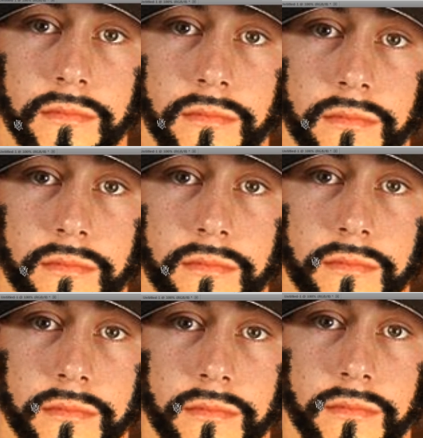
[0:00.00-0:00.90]

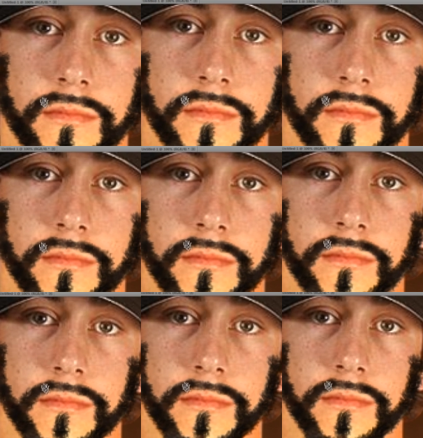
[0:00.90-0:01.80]

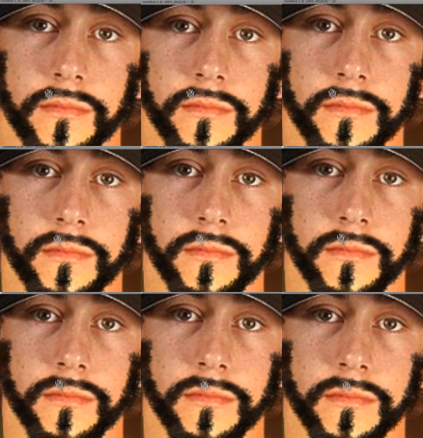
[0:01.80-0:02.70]
Nothing is said.